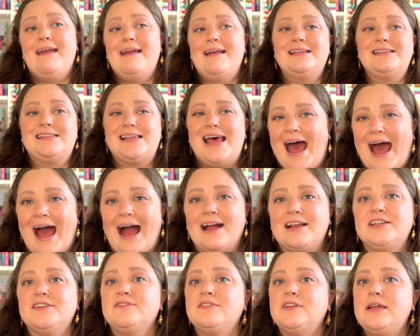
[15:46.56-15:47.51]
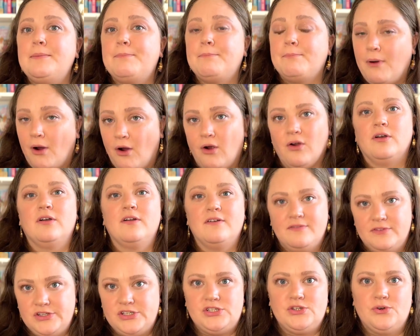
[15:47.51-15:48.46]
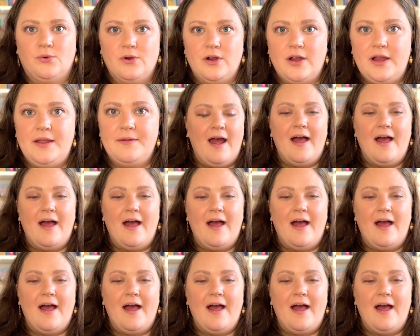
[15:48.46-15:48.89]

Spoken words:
It is actively part of the story.